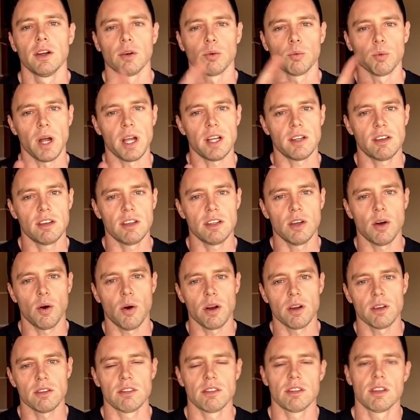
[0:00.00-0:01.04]
right to
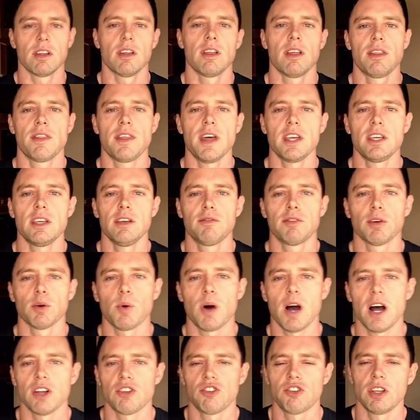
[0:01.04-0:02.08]
yours. Thank you for
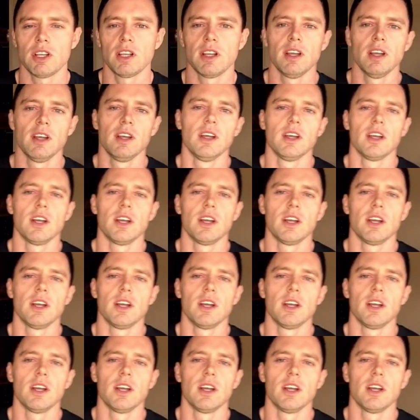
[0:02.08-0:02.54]
watching.